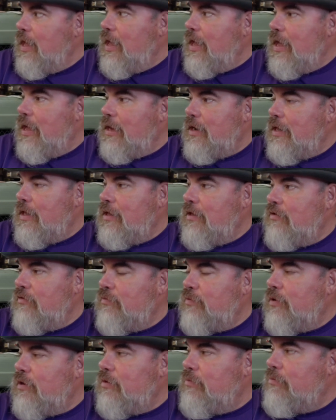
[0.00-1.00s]
and he has
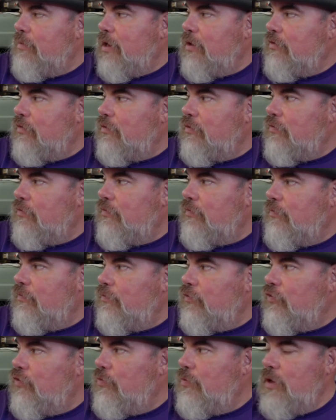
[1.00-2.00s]
been a mentor
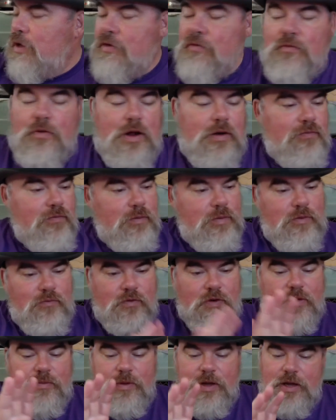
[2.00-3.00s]
to me right from the
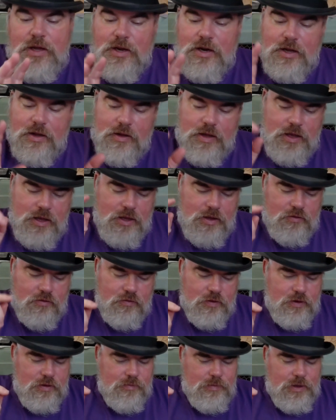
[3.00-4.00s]
very beginning. He
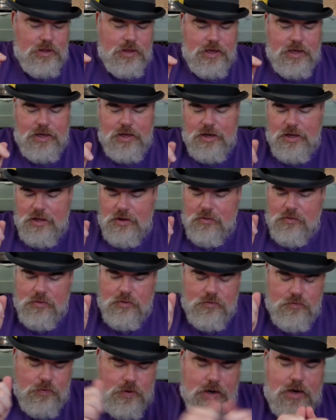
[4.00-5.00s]
treated me like an
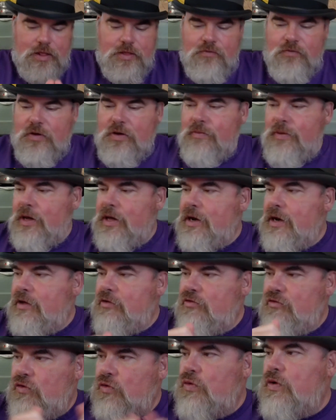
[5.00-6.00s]
equal right at the very
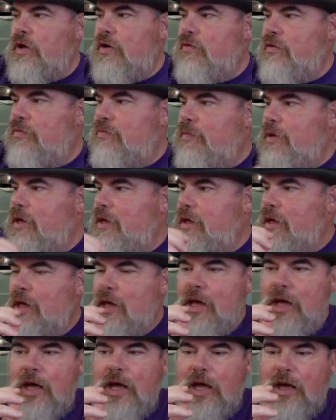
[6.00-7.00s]
beginning, joking with me
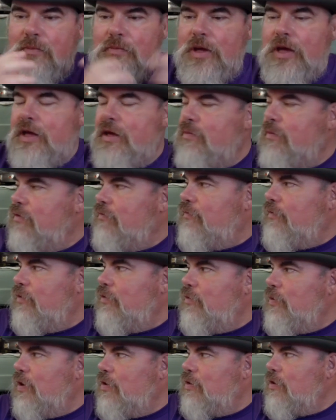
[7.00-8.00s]
and making me
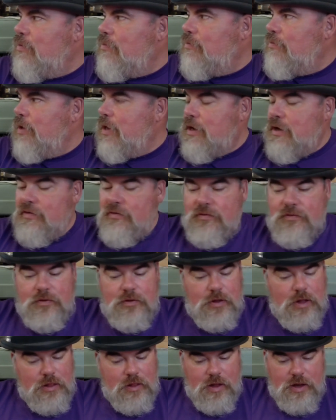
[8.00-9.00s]
feel welcome. Because
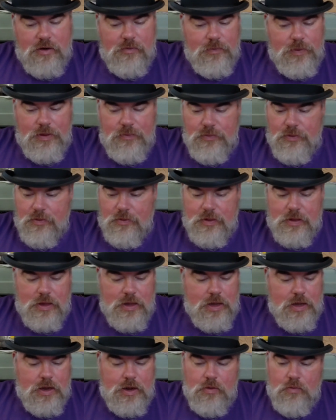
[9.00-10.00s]
a lot of people,
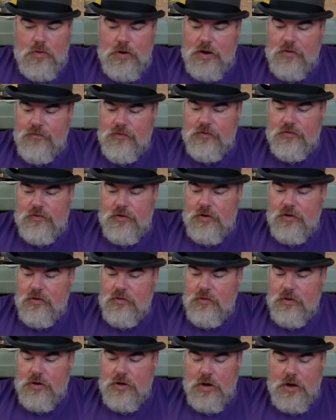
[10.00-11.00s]
when I first started
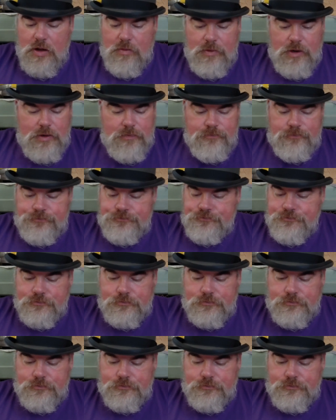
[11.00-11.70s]
doing comedy,